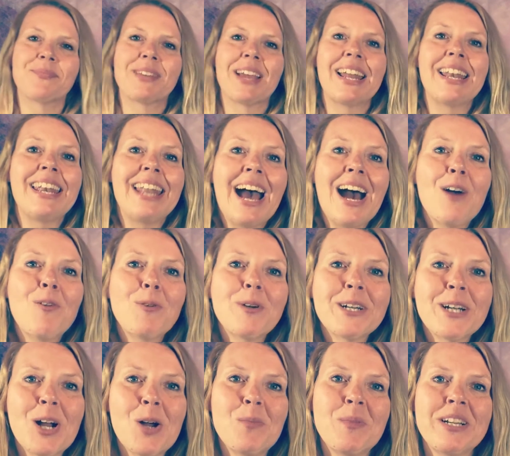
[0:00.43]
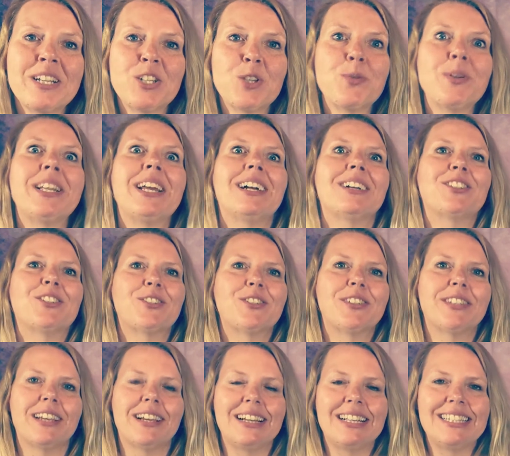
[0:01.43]
Now we're coming to an
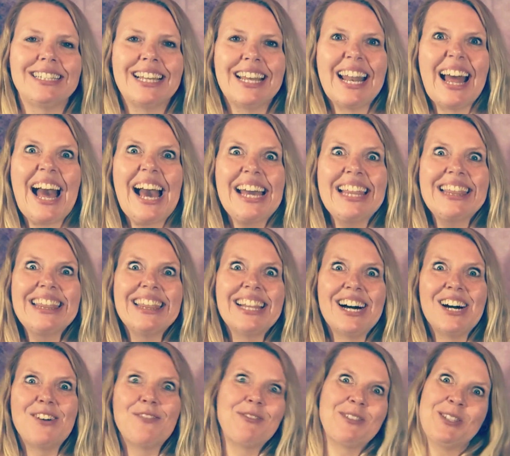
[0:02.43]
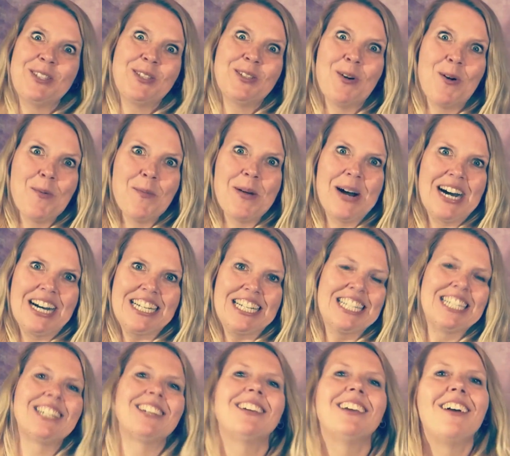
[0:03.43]
exercise that I love so
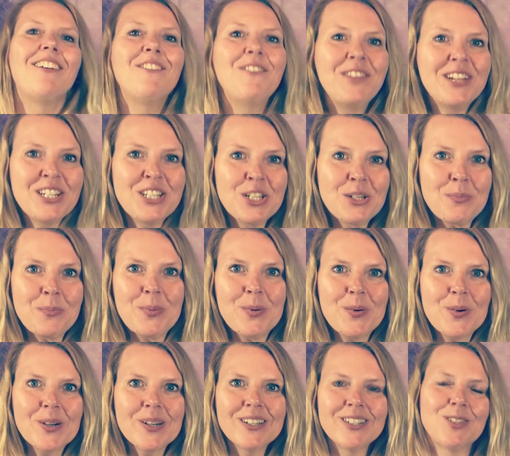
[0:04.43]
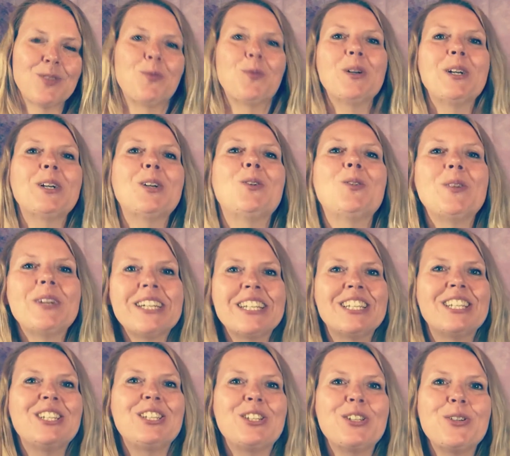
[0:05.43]
much. Vision boards. We're going
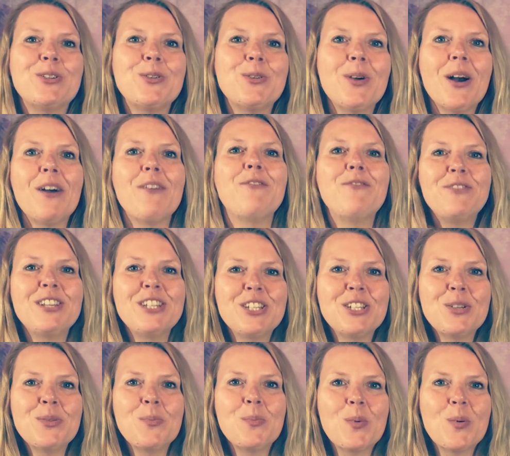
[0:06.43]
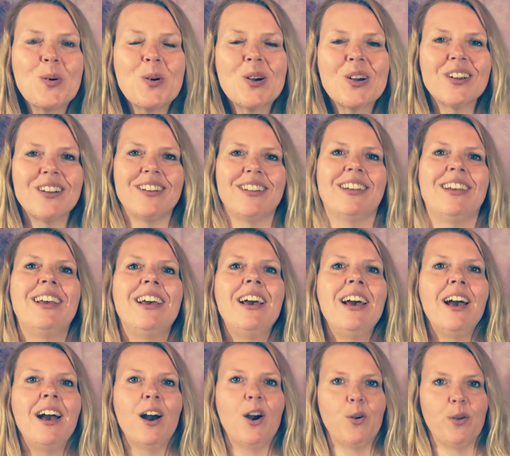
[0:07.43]
to do a vision board.
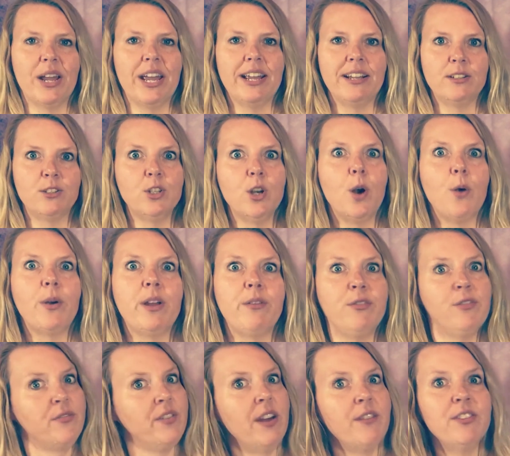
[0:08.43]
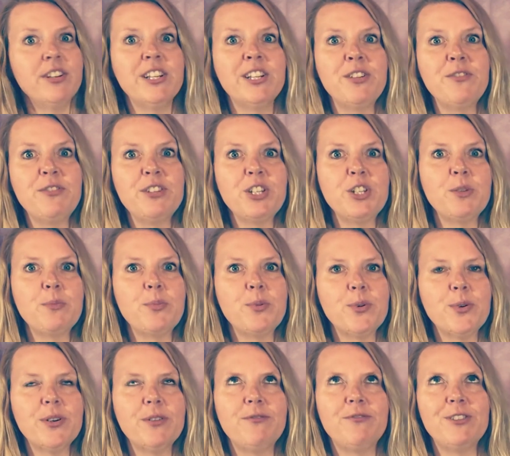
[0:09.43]
Okay, so if you've never done a vision
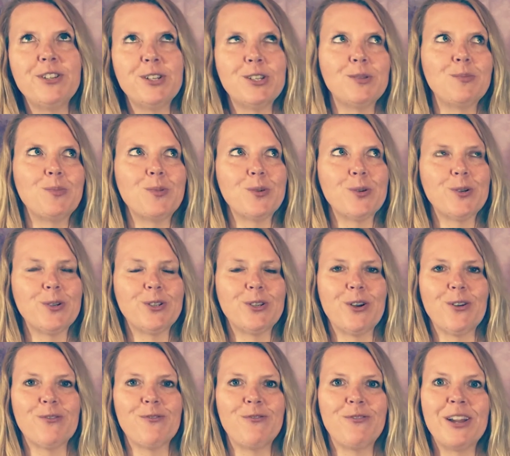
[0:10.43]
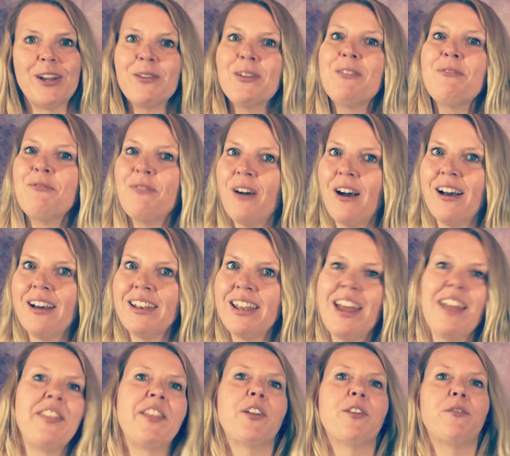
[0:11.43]
boards are very fun
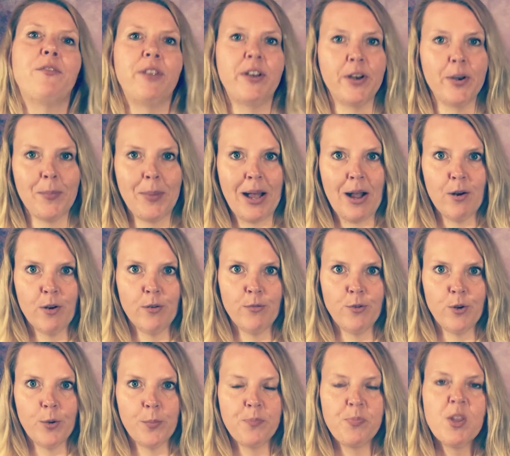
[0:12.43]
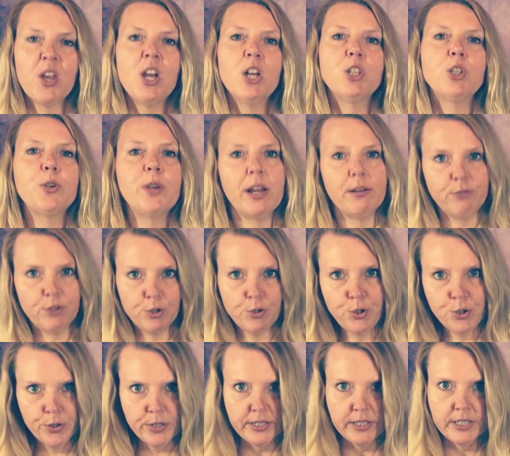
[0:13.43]
and they're very powerful. So you have two
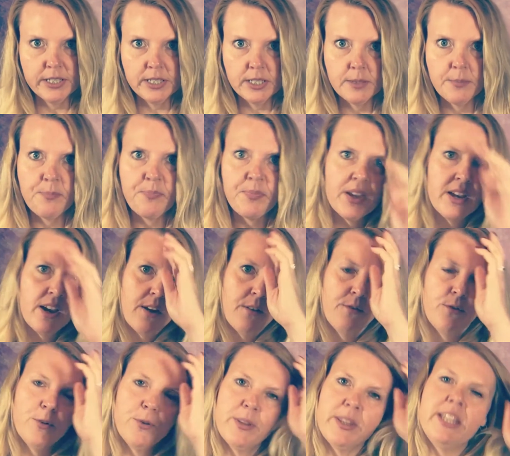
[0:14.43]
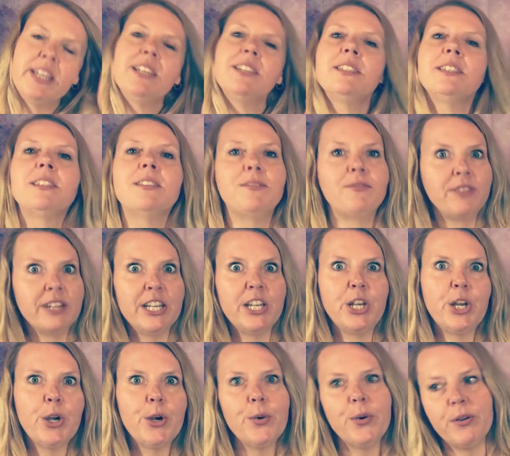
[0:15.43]
choices. For this
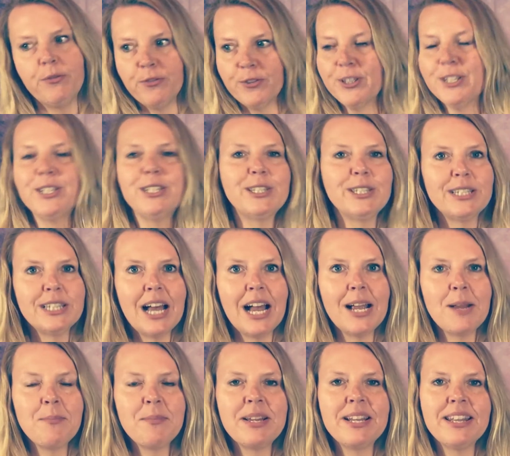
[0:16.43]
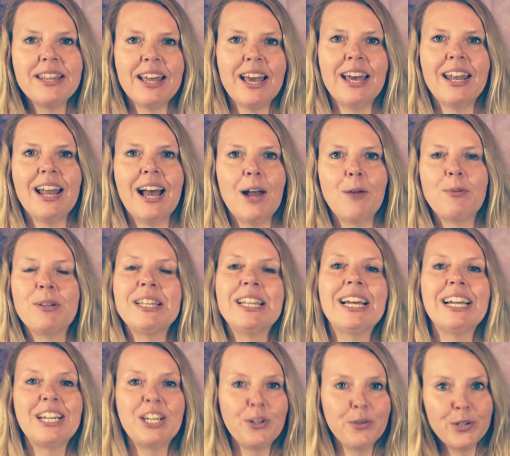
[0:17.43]
video and for this assignment that I would
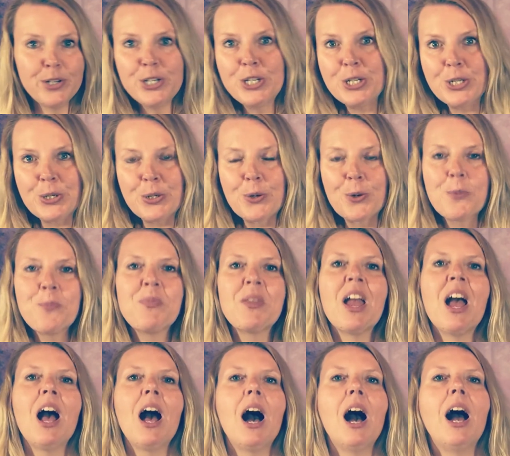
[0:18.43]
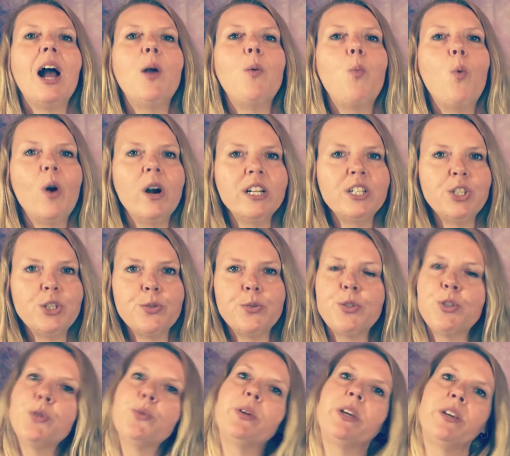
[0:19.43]
like you to do, I want you
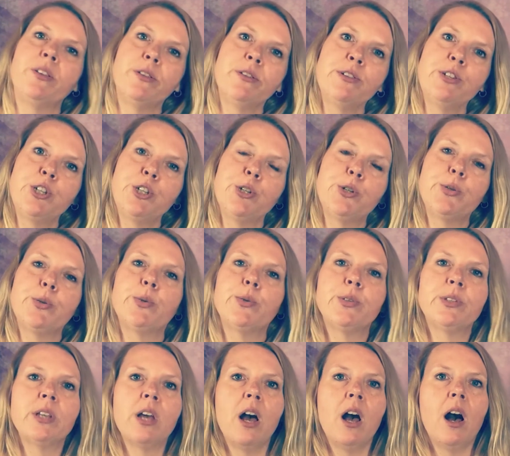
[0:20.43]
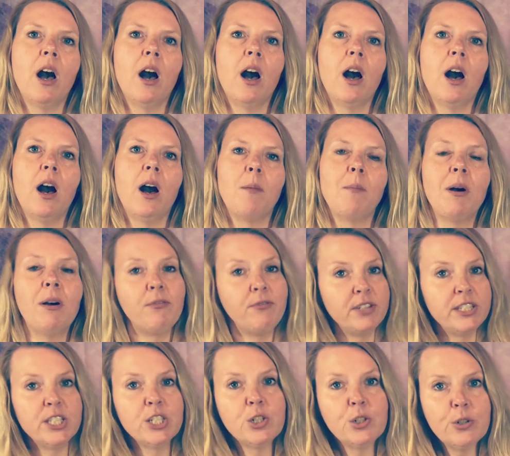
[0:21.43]
to either choose a
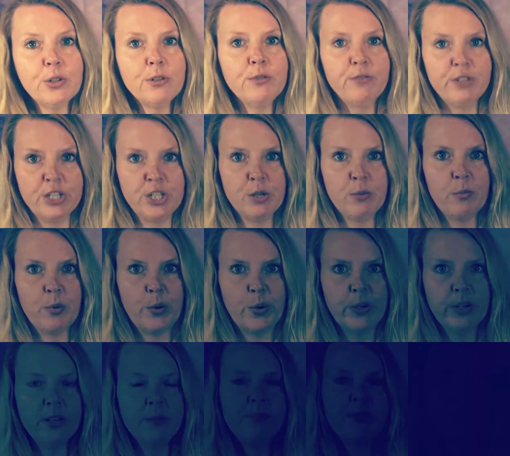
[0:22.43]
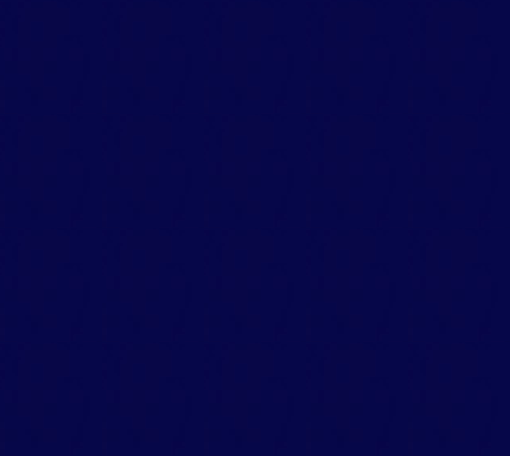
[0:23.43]
physical vision board.